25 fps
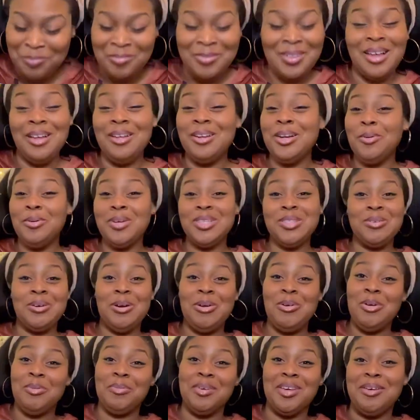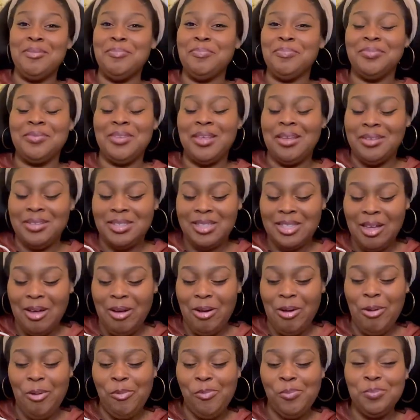I don't know what's wrong with me.
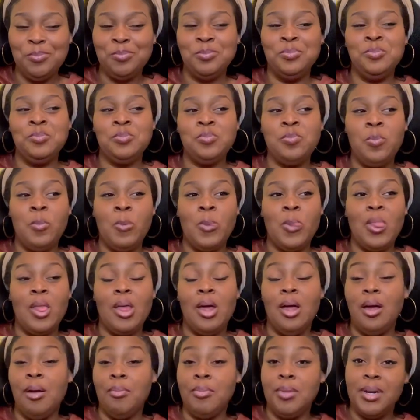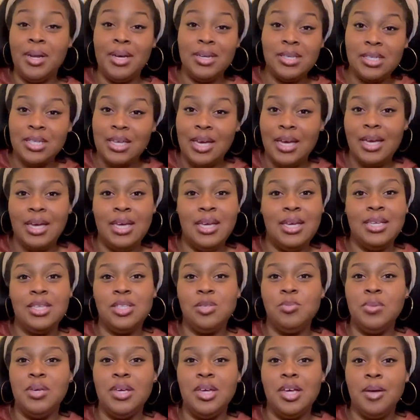So um, the next day he
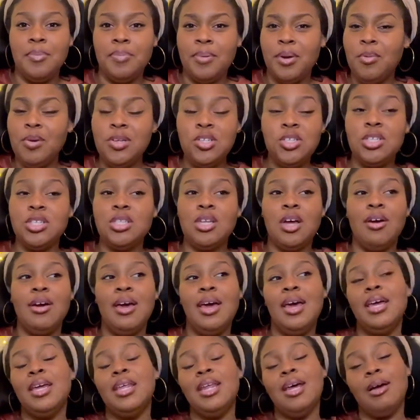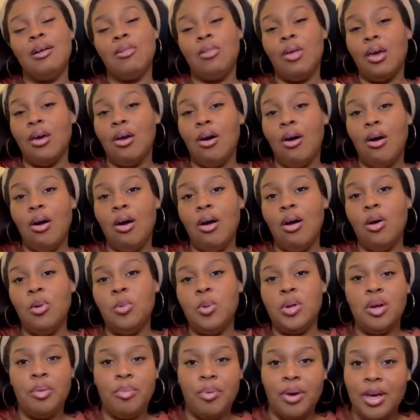hits me up and we just start hanging out like all
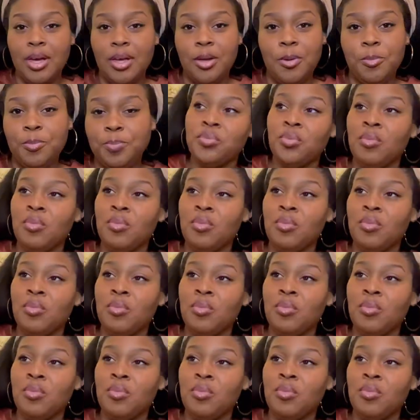winter break.